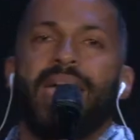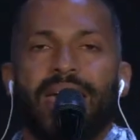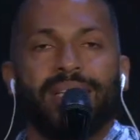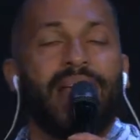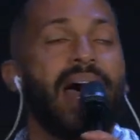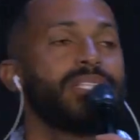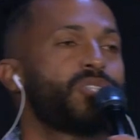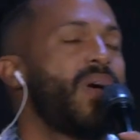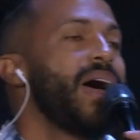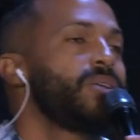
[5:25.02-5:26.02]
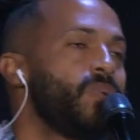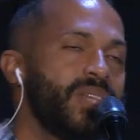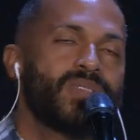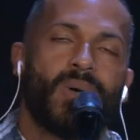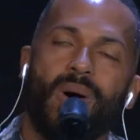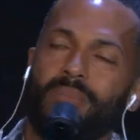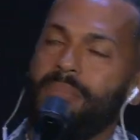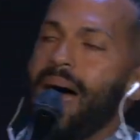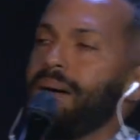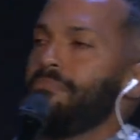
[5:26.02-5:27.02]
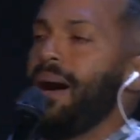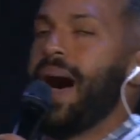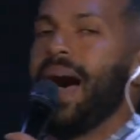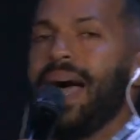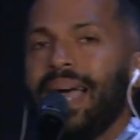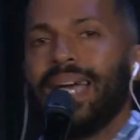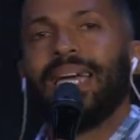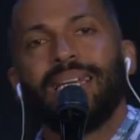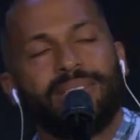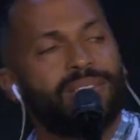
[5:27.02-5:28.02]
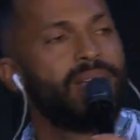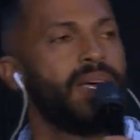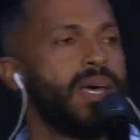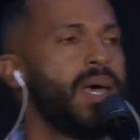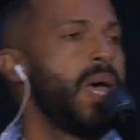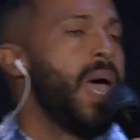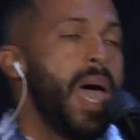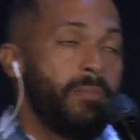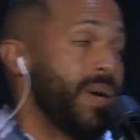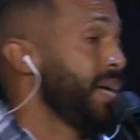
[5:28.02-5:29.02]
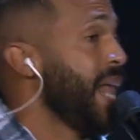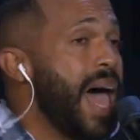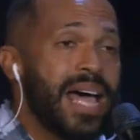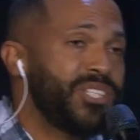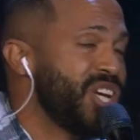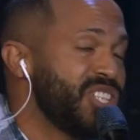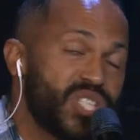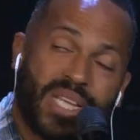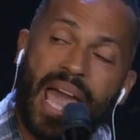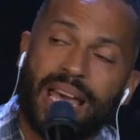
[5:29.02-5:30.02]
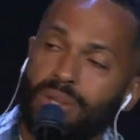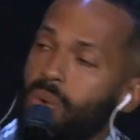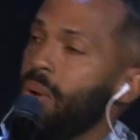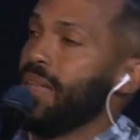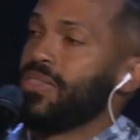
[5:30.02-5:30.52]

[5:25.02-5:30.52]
And I tried with all my might, but I just can't win